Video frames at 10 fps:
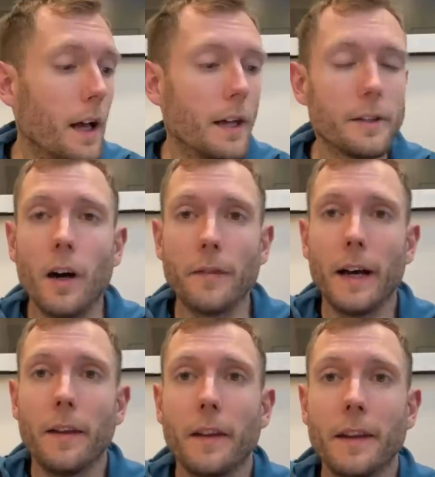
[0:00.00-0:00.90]
So I
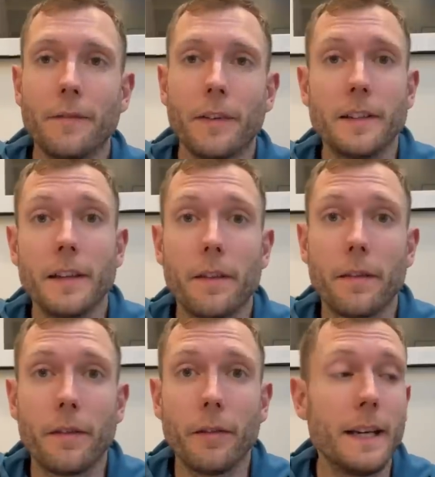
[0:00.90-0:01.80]
found that the Infinity
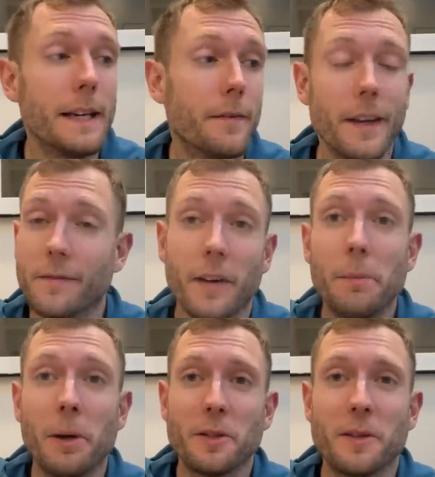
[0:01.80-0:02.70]
three fit very
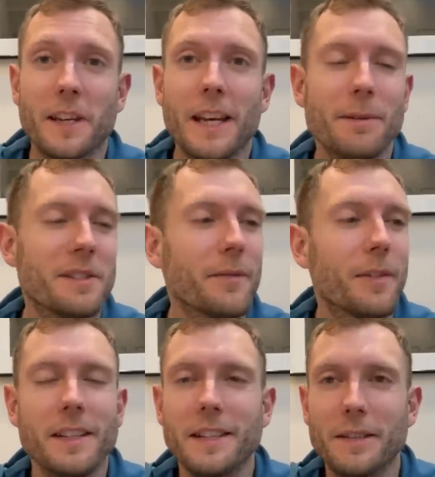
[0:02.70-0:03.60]
much the same as the
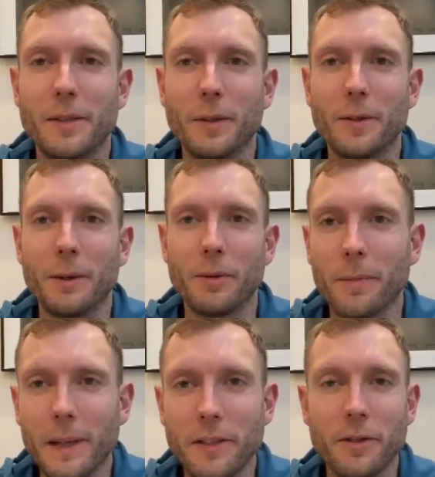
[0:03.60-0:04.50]
Infinity two. It was
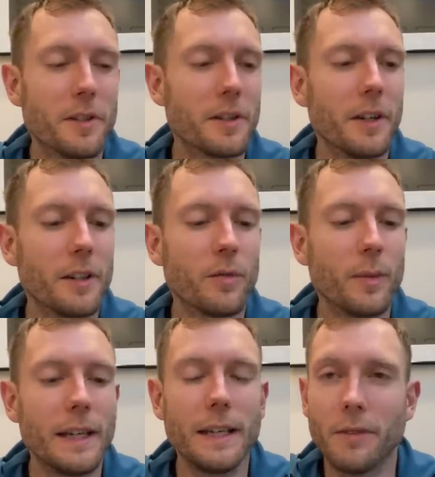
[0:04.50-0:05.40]
completely true to size for
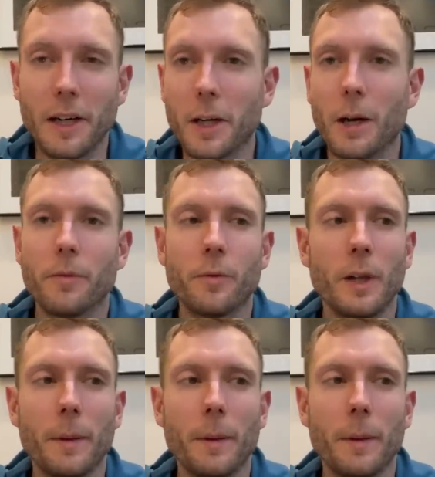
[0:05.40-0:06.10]
me, very comfortable in